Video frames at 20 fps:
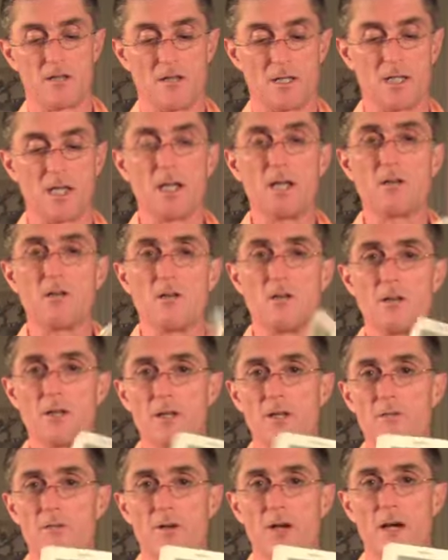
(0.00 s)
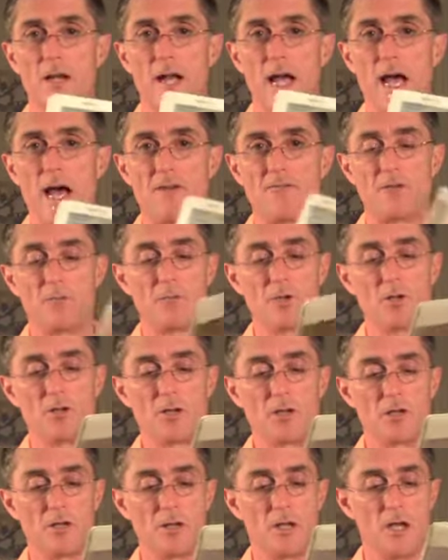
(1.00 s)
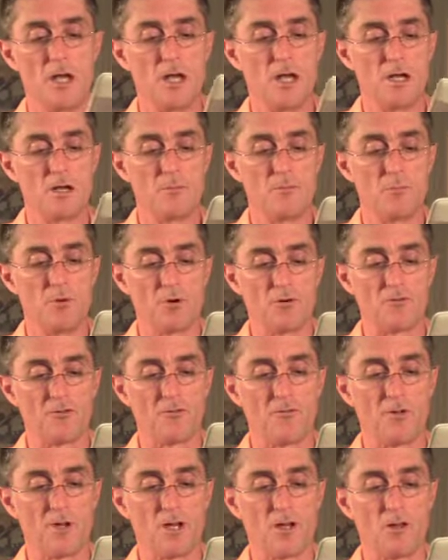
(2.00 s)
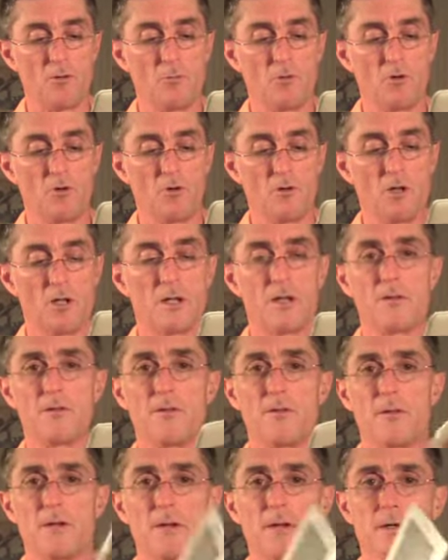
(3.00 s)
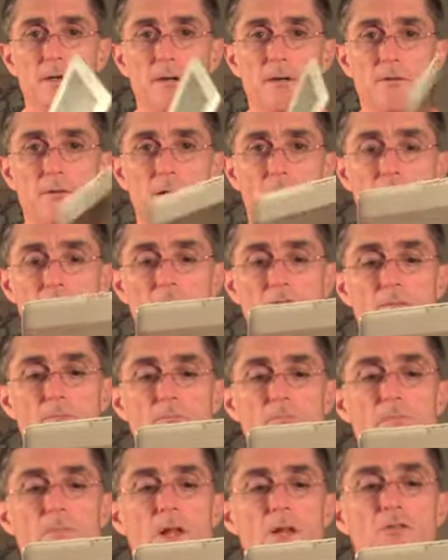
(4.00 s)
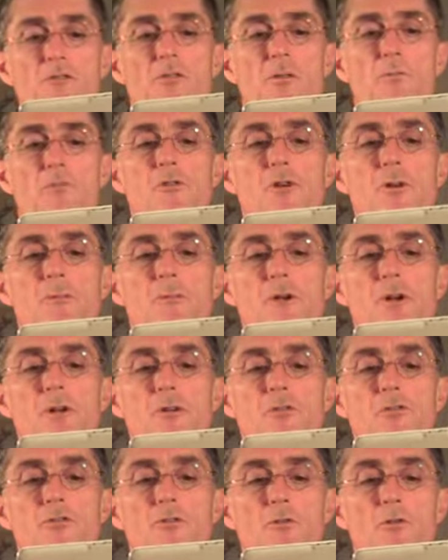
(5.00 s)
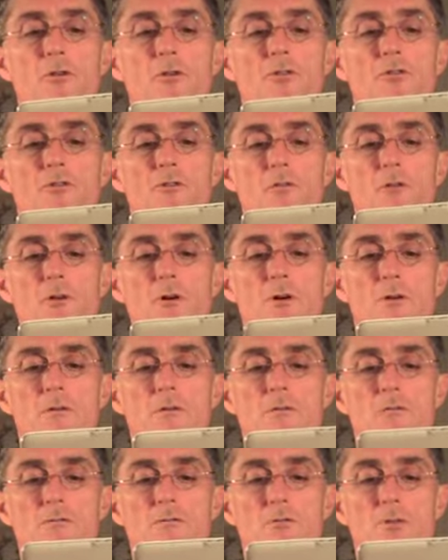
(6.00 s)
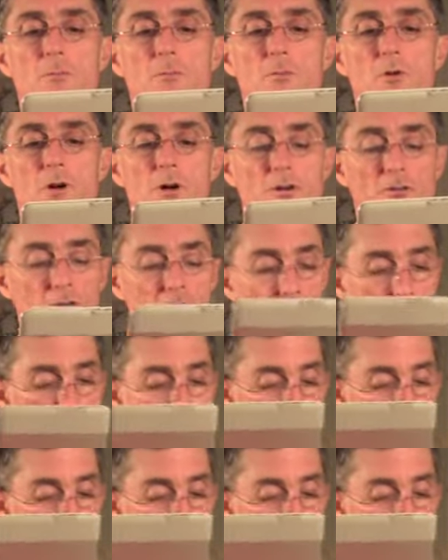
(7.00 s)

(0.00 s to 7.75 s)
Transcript: the Kindle and you've got 500,000 books available, that's the premier source for books.